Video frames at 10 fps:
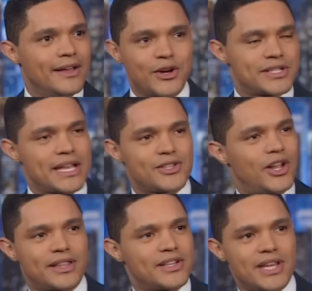Because that's
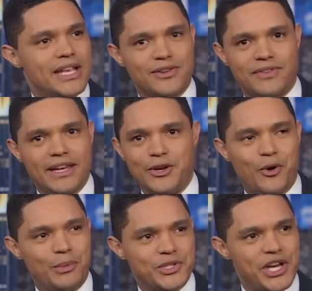not the size of any
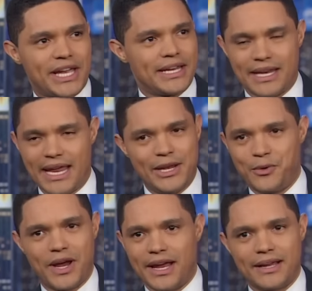normal chicken
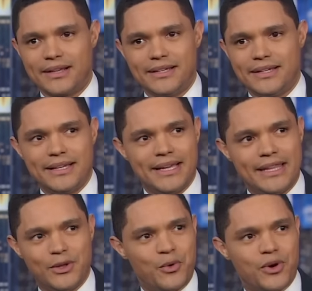anywhere
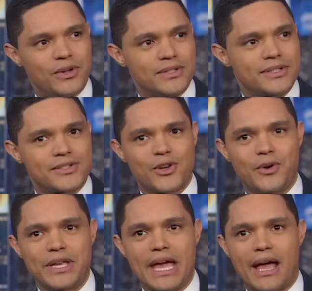in the world. So
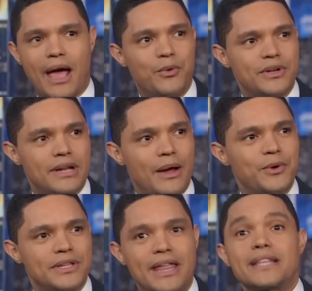yeah, I
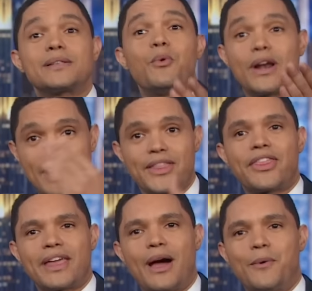would, that's the one other
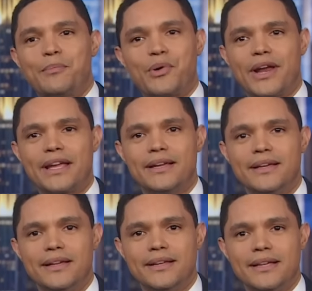thing I would bring,
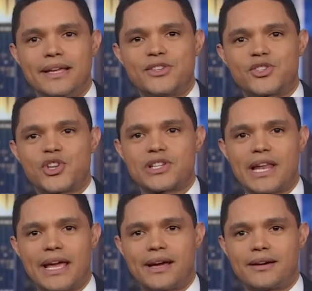is just
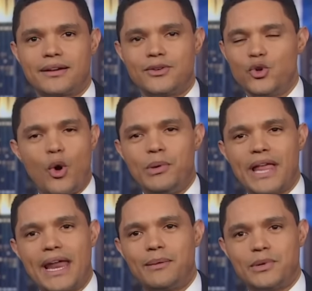like normal
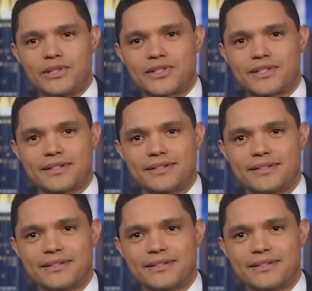animals.